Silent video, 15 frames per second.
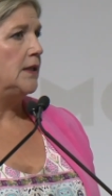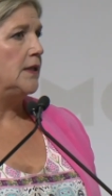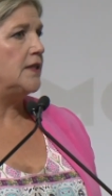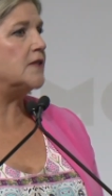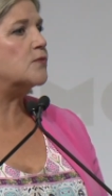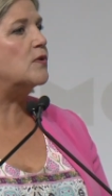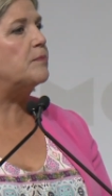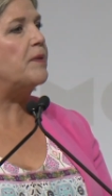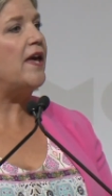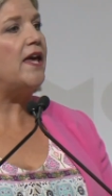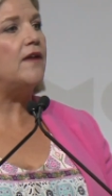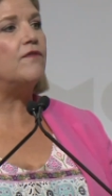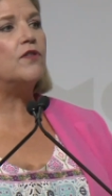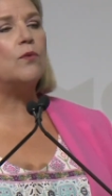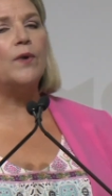This would
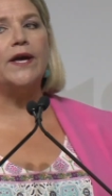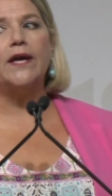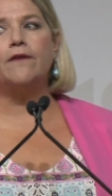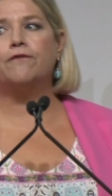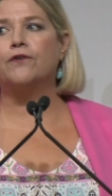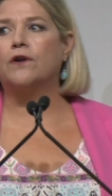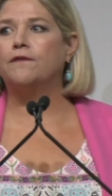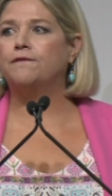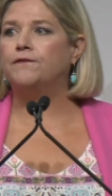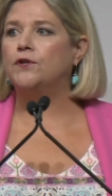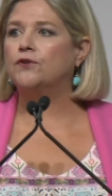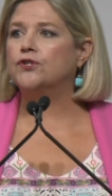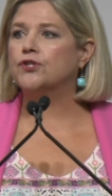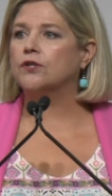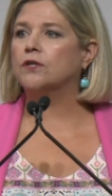pave the way for a
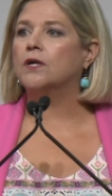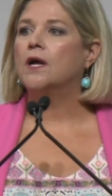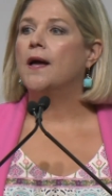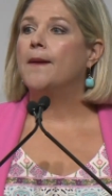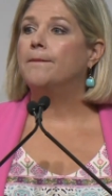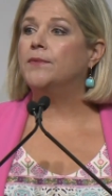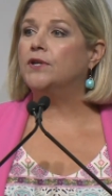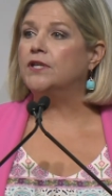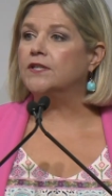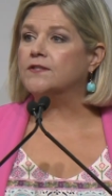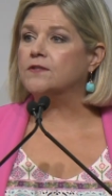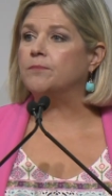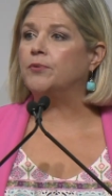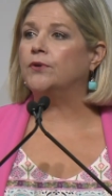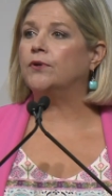future
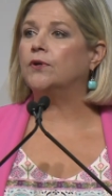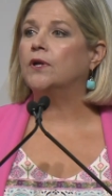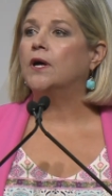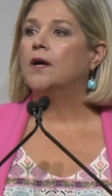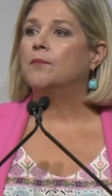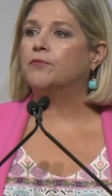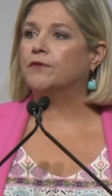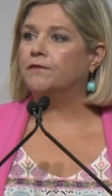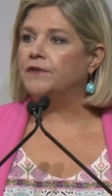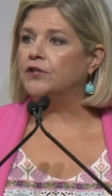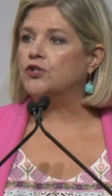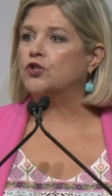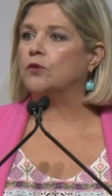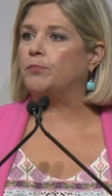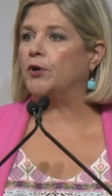
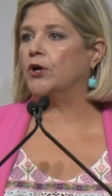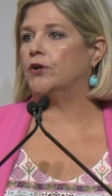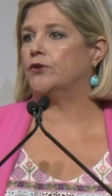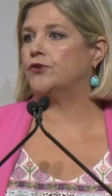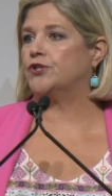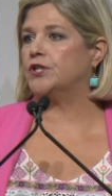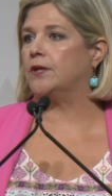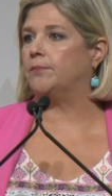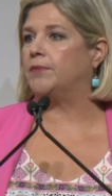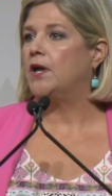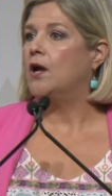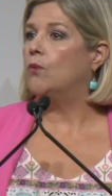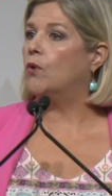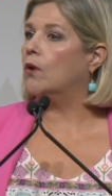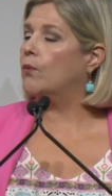municipal-provincial partnership
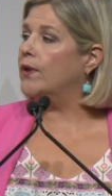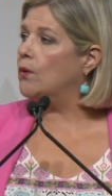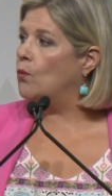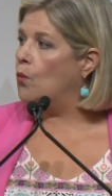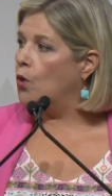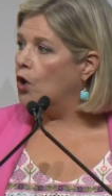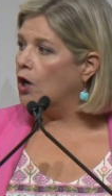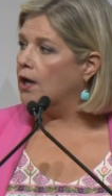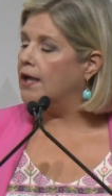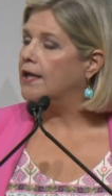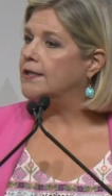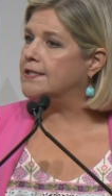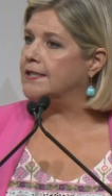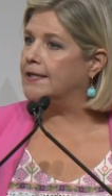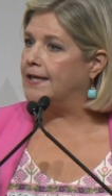where we
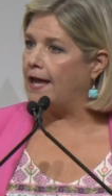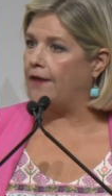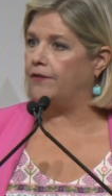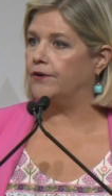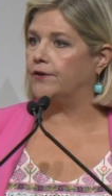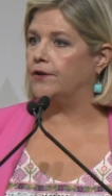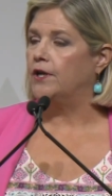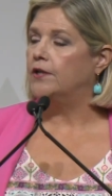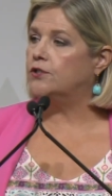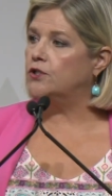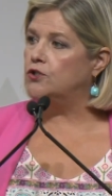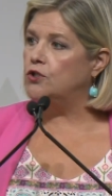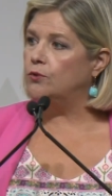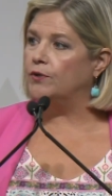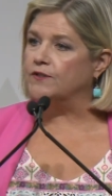work together to
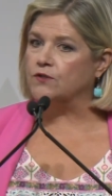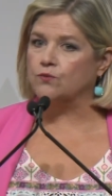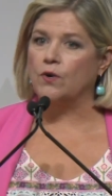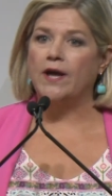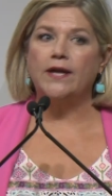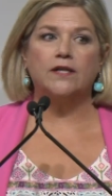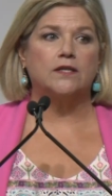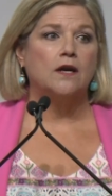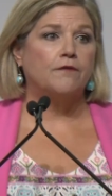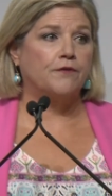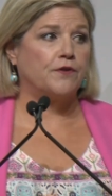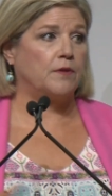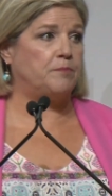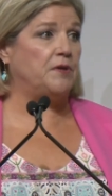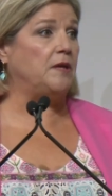do what's right for
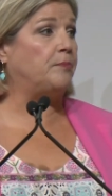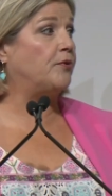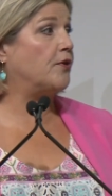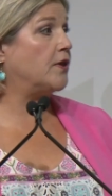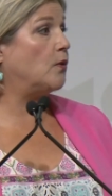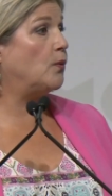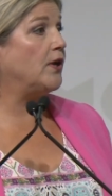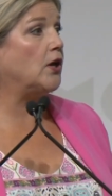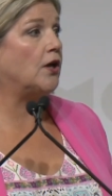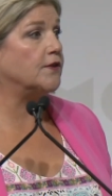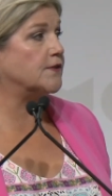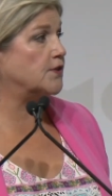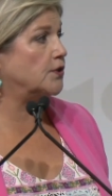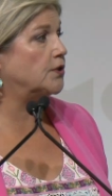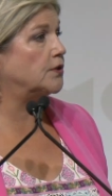the people that we all
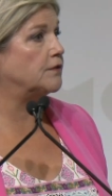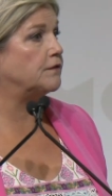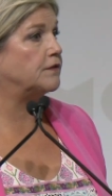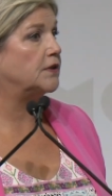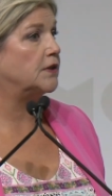serve.